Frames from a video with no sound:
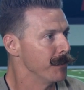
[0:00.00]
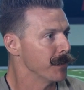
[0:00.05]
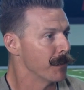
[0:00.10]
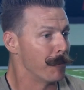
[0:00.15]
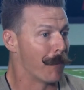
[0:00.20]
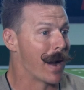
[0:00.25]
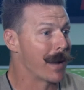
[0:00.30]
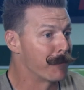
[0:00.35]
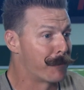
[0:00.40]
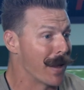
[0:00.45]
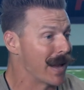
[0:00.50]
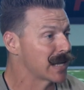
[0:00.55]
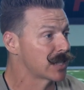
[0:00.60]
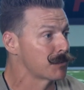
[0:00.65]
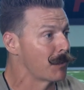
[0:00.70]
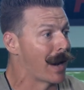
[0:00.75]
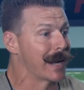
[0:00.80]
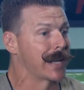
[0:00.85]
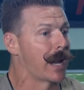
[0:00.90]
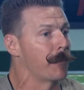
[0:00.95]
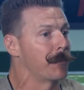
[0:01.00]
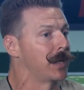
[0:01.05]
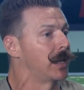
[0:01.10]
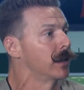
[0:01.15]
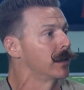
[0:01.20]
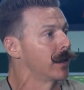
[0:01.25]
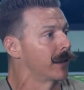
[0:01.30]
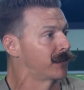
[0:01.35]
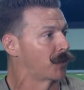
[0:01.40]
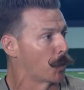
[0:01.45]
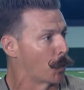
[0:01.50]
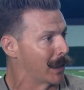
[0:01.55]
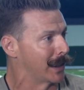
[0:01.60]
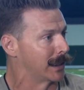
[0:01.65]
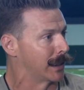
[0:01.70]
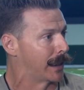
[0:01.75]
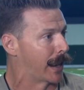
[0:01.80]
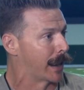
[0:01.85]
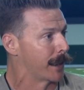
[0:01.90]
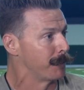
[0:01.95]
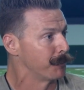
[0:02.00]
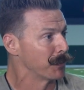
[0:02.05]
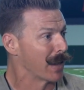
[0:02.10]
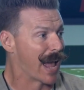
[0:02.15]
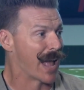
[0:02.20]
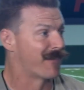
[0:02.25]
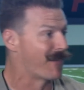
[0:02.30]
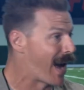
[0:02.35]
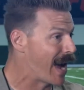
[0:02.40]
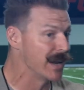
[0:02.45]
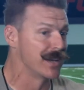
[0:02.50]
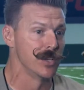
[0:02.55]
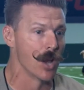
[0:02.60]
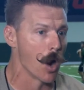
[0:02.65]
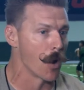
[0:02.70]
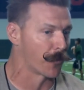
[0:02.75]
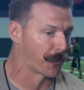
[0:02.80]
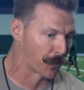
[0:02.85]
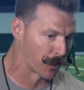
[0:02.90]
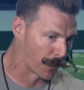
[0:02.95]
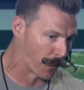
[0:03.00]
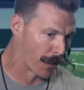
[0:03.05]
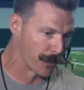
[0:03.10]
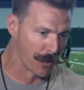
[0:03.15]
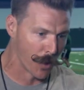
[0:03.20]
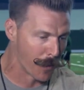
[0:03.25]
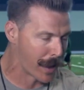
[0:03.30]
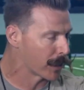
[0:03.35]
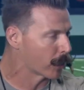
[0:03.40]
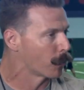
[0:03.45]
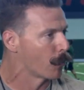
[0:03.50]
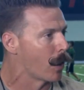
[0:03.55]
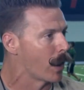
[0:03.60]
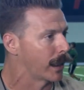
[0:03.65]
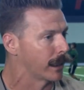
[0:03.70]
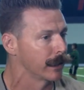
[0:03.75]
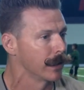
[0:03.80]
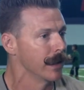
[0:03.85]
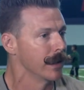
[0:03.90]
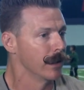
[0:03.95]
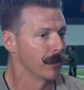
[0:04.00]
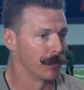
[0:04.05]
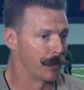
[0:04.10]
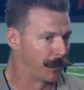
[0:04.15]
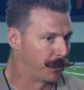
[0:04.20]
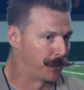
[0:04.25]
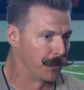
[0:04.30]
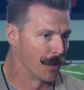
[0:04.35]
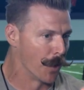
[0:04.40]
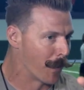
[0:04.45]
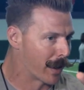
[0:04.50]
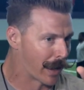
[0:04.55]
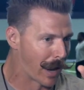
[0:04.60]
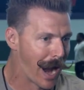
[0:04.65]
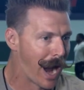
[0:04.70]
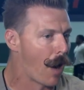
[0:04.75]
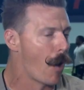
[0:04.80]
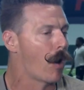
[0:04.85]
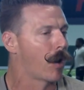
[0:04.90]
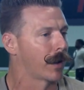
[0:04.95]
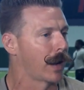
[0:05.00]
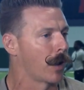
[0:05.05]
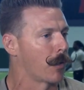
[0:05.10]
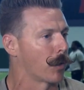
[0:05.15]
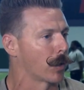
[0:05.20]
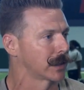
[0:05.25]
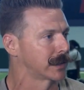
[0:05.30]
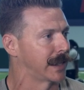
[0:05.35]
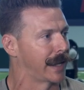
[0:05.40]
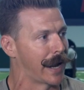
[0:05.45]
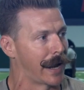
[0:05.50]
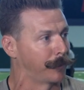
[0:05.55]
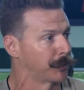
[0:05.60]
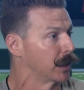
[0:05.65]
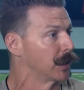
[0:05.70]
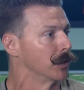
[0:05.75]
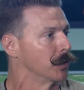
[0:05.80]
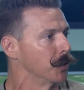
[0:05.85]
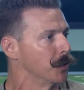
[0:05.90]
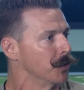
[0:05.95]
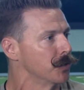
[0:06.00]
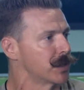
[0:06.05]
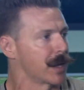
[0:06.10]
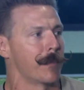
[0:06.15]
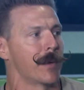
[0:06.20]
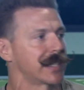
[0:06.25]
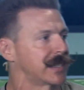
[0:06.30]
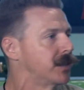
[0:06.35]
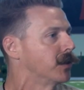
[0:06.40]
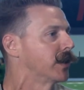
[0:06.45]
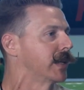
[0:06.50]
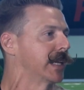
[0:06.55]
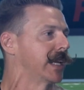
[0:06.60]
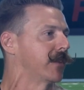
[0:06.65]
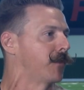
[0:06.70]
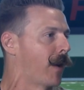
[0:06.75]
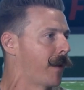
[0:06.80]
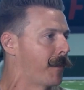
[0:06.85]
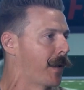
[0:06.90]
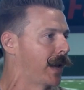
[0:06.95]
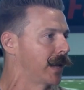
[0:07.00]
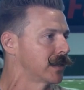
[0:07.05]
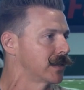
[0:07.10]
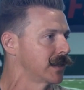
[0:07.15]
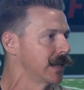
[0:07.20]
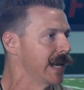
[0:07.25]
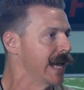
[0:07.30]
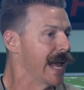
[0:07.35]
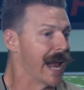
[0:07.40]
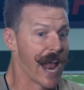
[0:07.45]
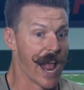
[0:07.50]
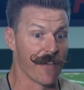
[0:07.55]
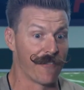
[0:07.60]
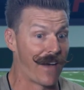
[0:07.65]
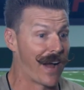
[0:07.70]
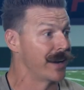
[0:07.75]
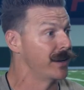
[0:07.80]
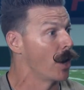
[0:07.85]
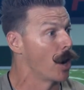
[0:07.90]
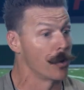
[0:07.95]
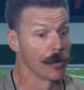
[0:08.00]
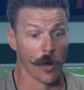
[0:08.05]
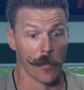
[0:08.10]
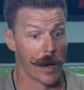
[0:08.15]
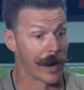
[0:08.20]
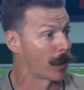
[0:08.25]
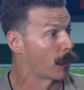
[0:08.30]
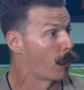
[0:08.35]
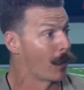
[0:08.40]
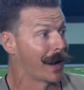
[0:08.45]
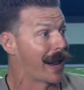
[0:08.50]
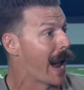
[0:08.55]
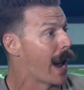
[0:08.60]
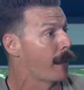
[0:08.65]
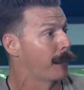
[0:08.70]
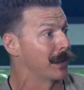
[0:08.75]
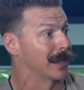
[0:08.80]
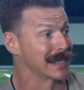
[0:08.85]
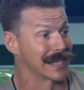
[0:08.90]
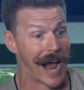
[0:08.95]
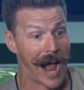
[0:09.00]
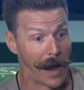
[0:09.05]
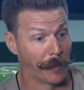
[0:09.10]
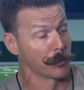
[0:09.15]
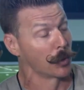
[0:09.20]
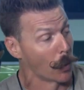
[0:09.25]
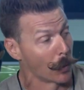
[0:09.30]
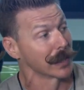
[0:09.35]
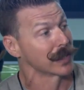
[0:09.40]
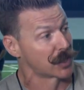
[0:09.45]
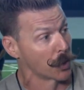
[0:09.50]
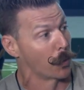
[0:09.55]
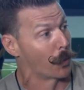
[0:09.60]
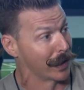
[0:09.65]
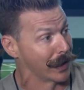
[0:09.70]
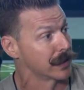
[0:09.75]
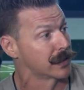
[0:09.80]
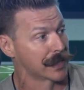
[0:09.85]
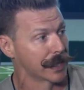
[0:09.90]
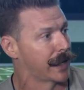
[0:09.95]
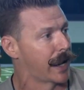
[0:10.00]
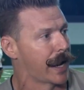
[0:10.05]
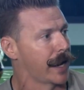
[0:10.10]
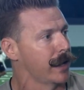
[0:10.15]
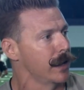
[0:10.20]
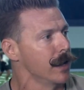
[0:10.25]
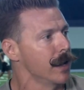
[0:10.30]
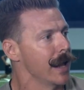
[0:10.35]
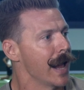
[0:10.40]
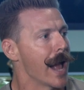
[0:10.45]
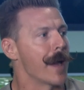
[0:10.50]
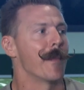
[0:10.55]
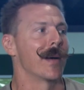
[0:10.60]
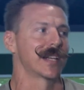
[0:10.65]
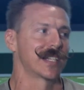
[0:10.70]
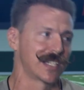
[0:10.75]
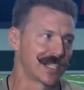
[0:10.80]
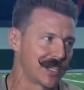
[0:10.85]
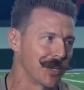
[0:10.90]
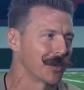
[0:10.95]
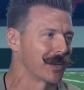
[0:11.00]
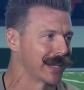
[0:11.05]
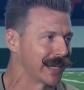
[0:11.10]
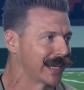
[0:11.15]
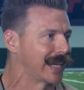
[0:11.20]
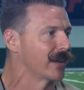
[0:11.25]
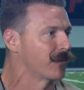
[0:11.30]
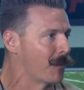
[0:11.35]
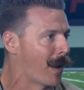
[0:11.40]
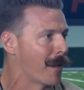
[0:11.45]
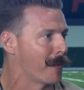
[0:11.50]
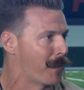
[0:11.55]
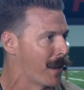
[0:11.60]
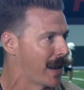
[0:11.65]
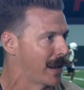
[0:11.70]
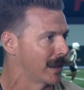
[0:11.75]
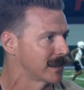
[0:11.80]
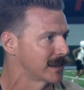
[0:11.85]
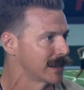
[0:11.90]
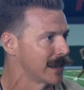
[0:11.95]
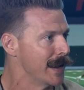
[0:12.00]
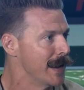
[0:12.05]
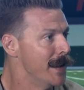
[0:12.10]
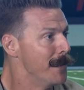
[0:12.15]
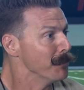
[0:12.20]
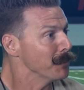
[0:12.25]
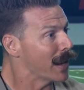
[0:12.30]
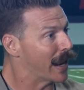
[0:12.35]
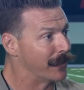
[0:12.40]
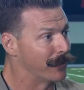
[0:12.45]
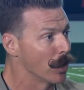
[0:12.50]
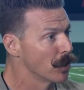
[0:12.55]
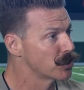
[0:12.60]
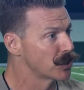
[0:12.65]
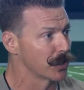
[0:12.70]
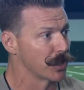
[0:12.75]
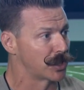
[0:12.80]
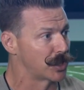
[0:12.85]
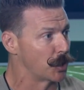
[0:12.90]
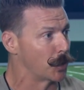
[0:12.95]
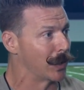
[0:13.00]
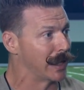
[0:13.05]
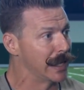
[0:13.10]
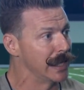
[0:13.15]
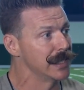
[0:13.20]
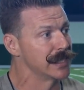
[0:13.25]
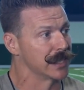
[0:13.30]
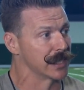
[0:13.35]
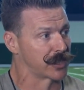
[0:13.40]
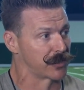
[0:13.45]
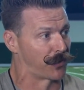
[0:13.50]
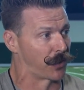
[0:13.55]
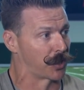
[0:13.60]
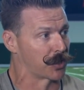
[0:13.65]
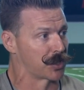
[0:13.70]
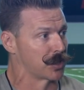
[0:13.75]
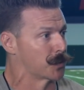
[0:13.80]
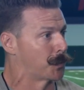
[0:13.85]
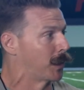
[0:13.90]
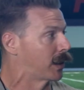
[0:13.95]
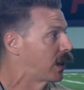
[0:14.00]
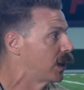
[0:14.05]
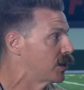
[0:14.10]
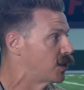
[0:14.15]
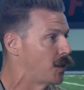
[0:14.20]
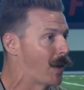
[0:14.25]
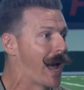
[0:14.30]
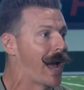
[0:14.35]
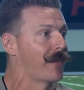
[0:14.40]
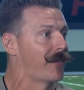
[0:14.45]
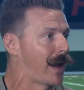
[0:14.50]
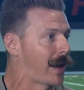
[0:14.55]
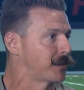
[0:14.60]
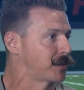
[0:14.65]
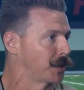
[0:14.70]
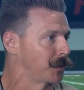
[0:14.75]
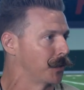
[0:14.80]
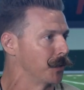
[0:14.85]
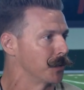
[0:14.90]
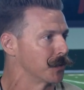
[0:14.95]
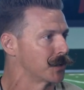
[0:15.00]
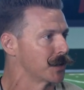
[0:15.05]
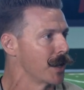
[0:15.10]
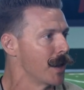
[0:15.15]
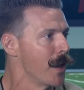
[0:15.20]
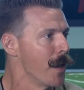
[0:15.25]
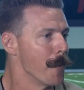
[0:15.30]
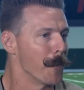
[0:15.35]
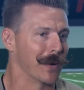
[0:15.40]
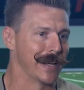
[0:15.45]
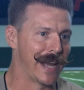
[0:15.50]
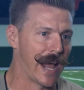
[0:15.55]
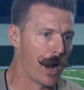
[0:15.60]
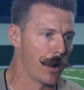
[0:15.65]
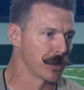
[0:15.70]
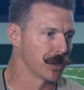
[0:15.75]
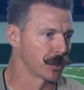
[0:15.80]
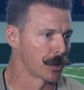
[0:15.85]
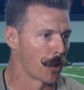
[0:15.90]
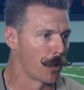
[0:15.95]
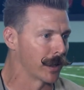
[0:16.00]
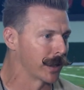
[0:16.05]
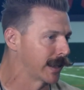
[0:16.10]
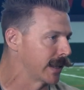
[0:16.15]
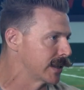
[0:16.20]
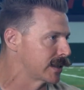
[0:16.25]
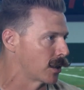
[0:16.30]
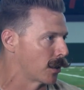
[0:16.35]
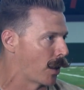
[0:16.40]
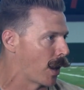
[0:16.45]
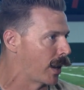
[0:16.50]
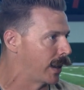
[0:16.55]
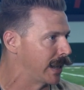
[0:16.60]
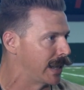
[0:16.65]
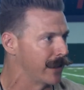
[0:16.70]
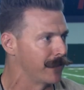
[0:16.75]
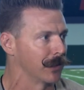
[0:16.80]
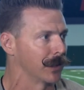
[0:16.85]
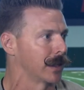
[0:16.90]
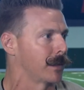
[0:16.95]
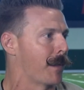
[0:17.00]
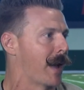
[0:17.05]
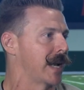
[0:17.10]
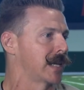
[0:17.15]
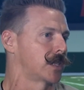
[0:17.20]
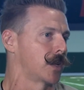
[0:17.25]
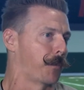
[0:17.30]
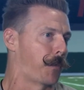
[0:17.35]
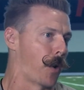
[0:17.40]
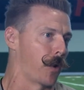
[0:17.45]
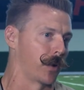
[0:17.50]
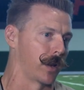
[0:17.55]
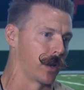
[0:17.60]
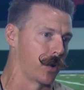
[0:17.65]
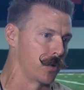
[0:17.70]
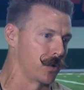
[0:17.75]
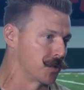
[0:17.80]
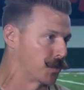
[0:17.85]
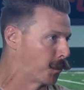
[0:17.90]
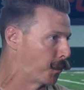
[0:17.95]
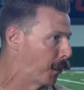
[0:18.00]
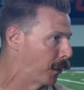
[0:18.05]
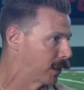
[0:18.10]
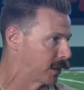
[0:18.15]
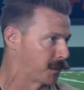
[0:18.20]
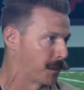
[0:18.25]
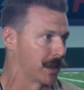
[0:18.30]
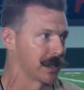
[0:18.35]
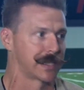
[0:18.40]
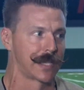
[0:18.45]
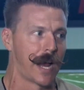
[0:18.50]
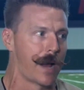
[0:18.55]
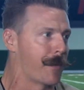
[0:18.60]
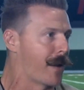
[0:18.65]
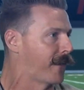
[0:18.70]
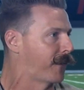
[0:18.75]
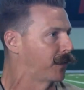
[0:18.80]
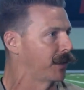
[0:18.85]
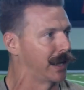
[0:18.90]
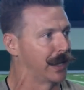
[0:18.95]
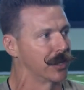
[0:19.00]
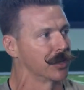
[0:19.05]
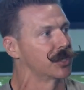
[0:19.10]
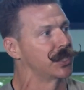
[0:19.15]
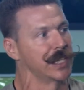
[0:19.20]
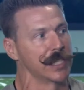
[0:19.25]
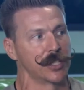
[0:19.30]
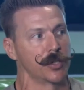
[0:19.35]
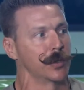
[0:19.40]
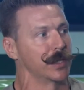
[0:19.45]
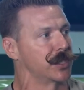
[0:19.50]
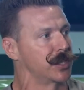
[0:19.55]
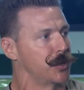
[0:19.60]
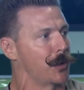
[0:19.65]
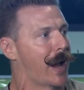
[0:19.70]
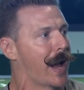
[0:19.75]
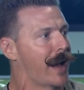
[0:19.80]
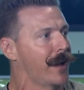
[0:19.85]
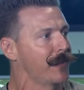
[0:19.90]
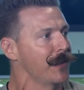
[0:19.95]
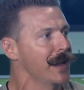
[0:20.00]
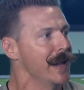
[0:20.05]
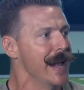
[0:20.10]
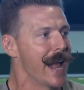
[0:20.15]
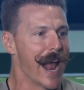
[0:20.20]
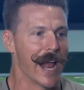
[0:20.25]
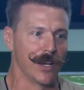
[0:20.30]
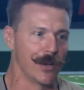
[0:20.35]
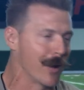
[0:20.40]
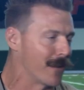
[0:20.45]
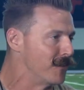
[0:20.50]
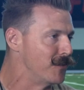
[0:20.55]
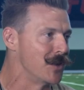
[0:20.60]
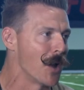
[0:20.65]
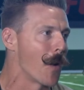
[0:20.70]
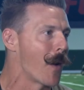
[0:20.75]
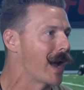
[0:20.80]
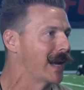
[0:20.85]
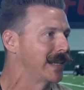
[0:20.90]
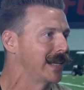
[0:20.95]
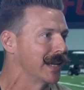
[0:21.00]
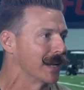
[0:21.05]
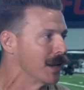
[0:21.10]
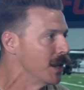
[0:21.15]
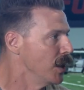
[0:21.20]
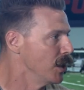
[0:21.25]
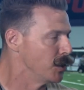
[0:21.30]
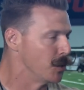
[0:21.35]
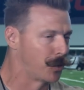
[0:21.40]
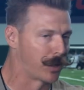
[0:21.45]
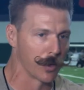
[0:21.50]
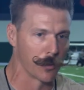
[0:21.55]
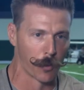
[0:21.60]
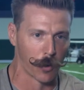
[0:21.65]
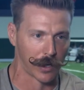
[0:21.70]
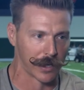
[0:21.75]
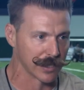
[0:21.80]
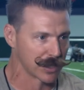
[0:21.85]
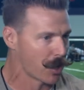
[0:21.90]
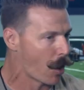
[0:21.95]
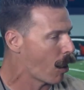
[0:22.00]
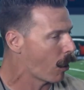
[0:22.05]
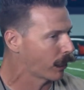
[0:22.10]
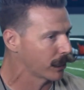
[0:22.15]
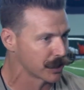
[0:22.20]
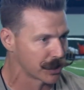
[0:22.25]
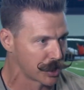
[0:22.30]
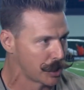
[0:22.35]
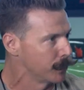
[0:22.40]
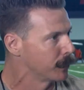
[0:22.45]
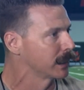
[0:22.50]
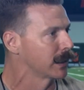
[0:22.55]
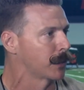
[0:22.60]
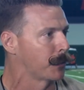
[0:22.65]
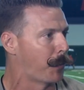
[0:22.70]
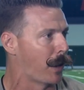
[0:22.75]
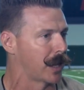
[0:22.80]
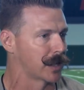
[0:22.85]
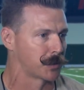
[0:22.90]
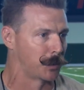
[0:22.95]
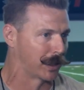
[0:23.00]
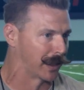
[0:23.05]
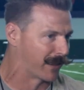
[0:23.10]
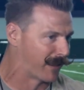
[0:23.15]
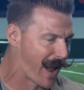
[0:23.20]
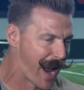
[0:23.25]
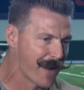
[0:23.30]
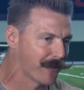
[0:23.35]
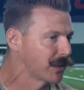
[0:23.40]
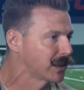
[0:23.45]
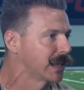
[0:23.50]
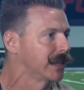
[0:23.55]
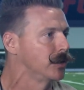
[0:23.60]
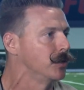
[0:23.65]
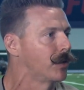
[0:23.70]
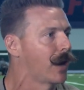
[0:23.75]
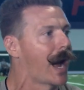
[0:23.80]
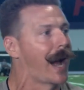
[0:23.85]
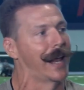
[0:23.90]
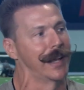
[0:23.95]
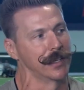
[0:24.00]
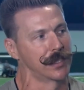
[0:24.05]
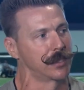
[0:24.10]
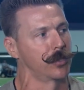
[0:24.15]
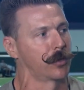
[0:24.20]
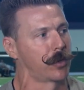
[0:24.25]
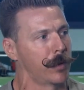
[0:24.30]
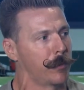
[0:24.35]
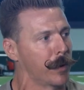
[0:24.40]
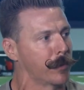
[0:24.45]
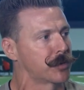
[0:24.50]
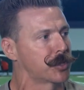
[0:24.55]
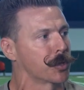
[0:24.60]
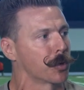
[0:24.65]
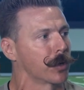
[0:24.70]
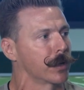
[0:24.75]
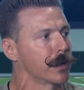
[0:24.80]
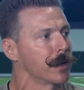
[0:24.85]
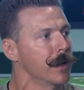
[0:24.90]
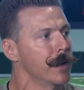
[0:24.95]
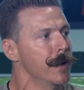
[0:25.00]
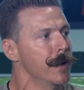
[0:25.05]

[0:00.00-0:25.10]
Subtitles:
My best might not be good enough to win today. If I know for no matter what, no matter how hard I work today, I'm going to lose, am I still going to give my best? If I know no matter what happens, I'm going to win today, am I still going to give my best? And those are the two easiest versions because you have absolutes. But now you're going against an evenly matched opponent who's put as much time, effort, and energy into it as you have, and you have no idea. You could work as hard as humanly possible, give everything you got, and still come up short.